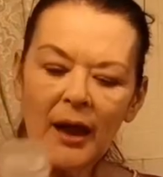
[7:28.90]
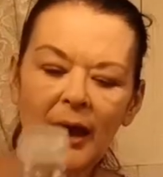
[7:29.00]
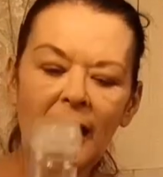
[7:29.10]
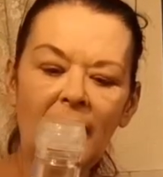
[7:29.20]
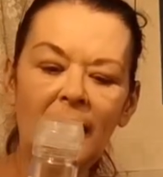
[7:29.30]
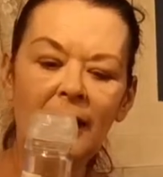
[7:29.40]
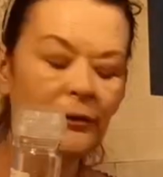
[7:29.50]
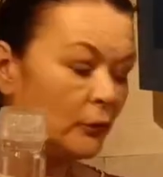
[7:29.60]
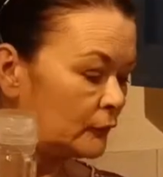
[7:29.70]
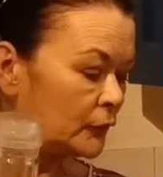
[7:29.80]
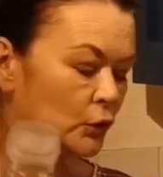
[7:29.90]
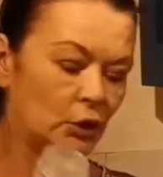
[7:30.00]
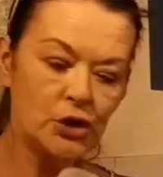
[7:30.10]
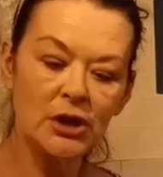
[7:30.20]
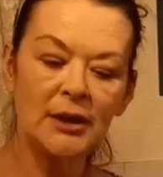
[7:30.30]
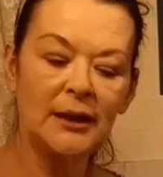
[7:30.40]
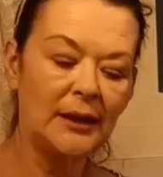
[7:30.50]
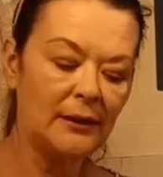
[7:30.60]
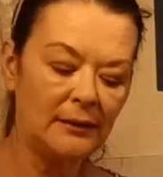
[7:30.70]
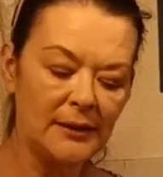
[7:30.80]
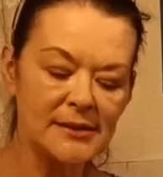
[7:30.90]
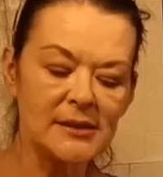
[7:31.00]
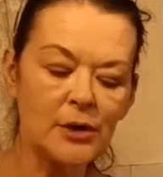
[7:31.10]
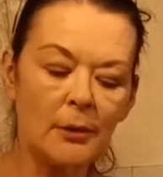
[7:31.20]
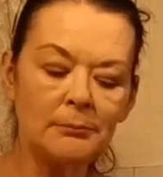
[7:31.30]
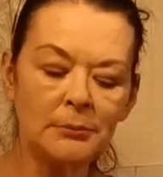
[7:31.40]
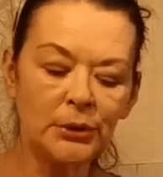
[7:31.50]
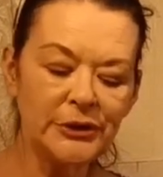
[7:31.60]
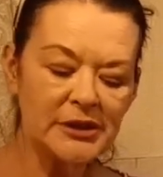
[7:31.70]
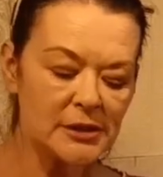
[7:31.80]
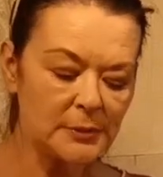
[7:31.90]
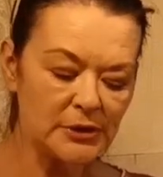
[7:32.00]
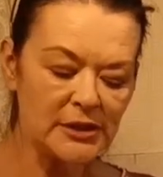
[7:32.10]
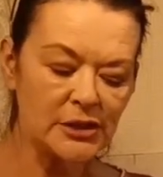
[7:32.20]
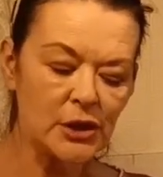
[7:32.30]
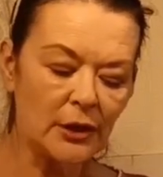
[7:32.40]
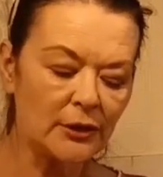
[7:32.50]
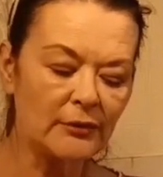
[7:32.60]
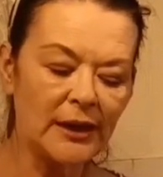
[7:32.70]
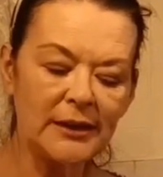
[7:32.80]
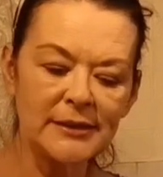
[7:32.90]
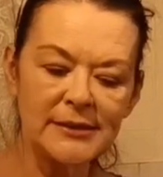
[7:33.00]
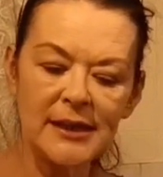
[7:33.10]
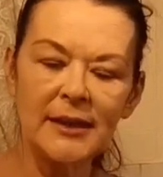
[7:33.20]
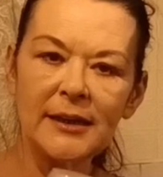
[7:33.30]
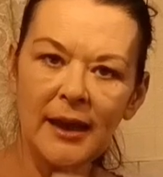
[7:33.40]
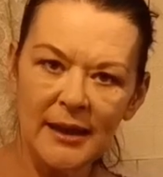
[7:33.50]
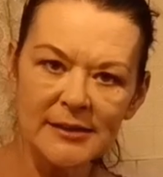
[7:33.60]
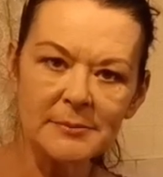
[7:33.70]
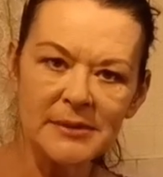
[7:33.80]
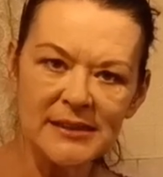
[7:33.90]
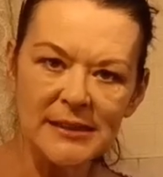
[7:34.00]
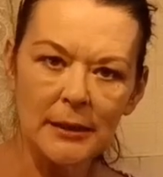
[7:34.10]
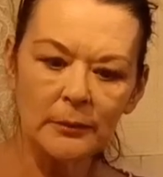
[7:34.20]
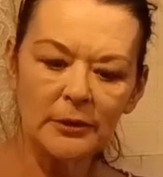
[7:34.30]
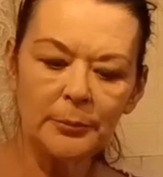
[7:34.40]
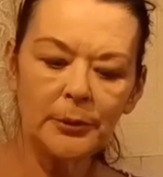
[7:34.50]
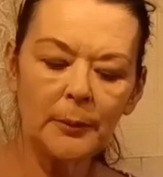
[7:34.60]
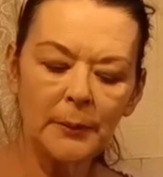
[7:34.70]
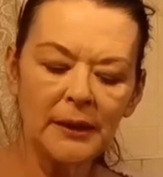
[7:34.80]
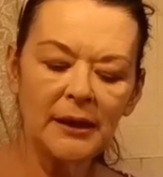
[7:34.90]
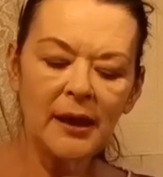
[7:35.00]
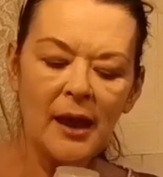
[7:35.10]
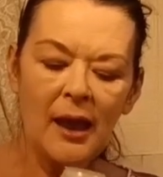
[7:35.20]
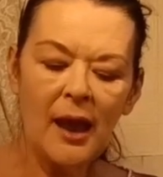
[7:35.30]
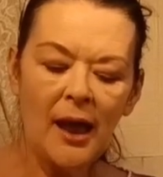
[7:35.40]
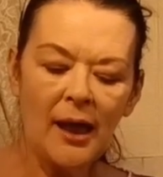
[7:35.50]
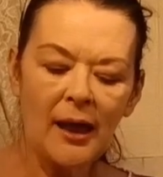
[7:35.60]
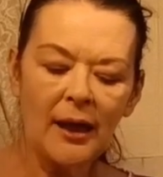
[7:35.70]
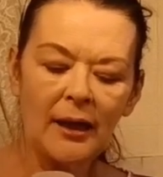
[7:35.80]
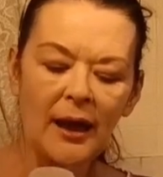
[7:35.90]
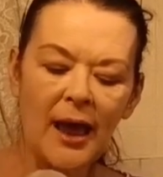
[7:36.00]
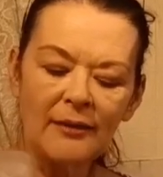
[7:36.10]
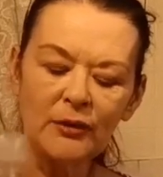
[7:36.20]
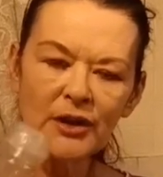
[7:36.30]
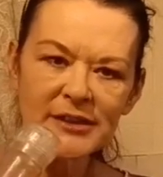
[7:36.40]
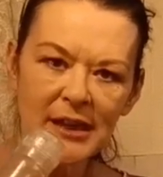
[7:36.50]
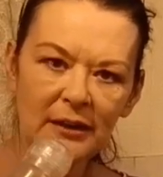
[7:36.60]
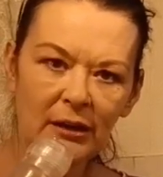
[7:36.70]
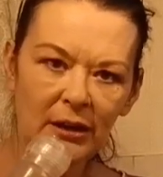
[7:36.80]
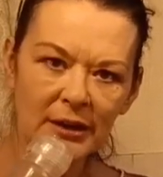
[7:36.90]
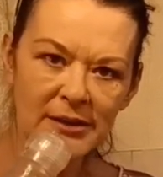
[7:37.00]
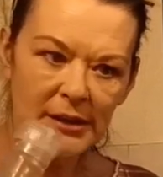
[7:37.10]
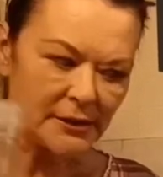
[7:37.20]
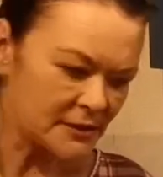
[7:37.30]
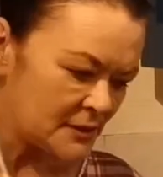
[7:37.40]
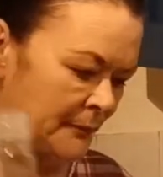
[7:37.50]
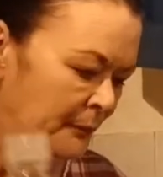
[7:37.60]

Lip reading: And unfortunately, this has gotten moist because it's not in the right container, it hasn't been dealt with properly, and I've lost that garlic salt.